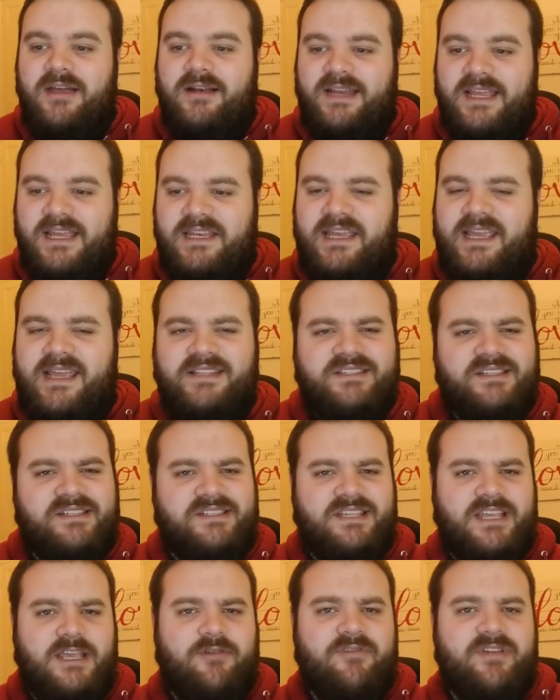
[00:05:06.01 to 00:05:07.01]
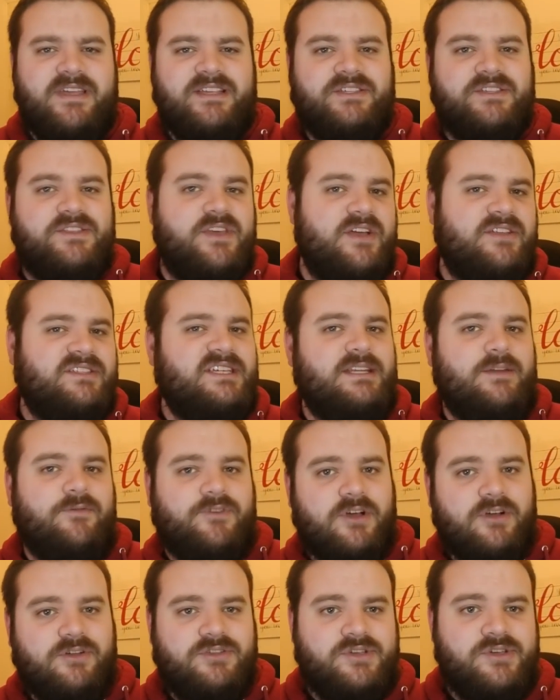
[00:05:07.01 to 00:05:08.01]
leading into series 13
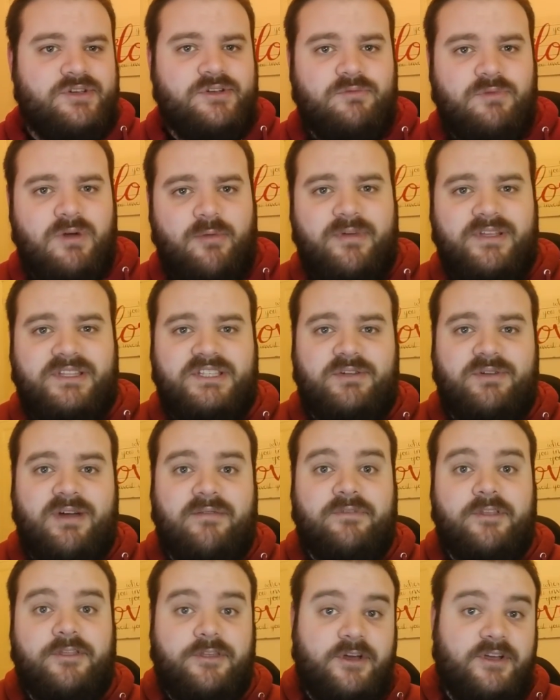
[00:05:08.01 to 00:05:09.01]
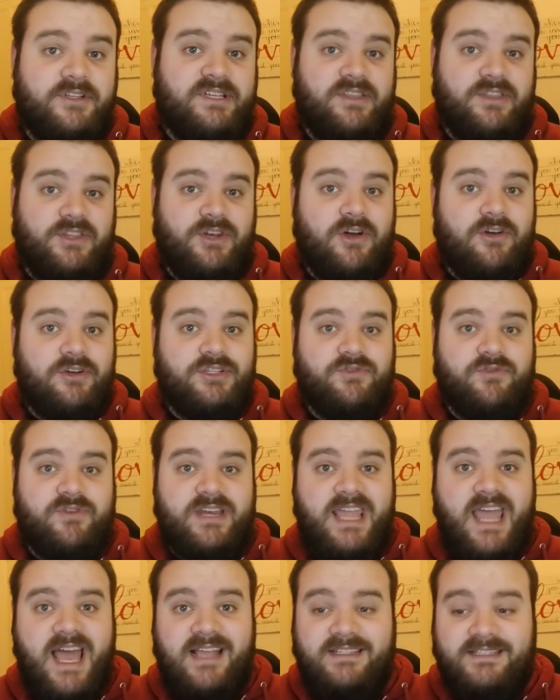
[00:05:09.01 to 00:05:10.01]
of Doctor Who, where we do have the 13th Doctor
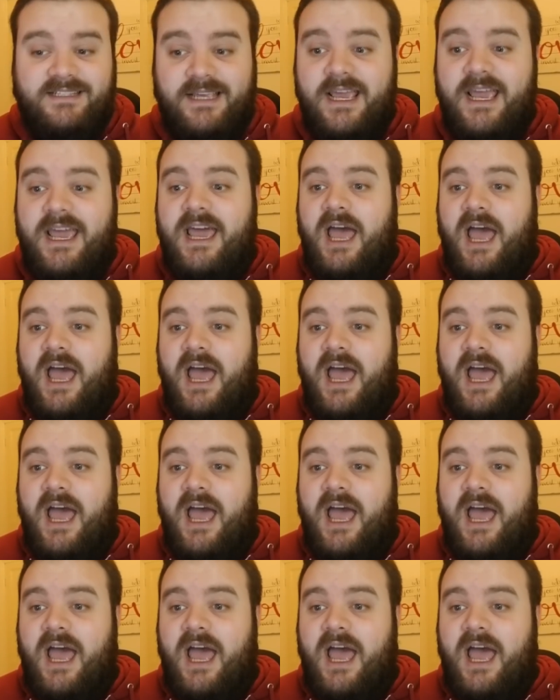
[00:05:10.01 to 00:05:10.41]
and Yaz,